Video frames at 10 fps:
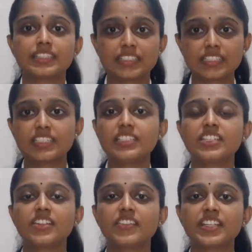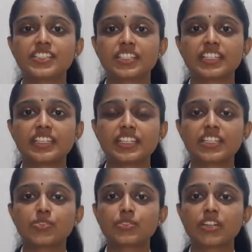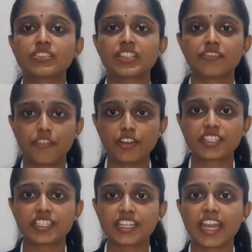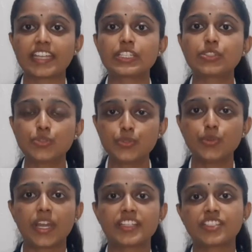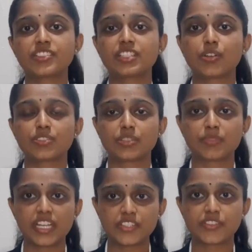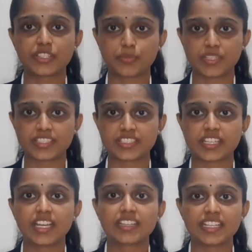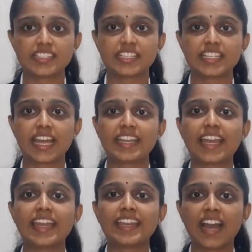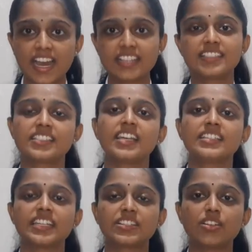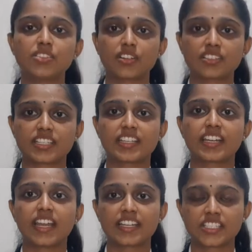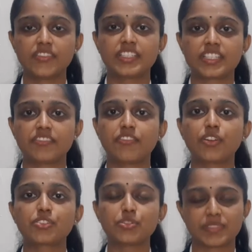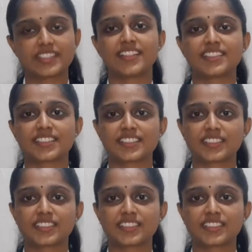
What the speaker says: The third generation in the year 2014 had 2 additional co-stimulatory domains. Thus, it had enhanced cytotoxic activity for tumor cells.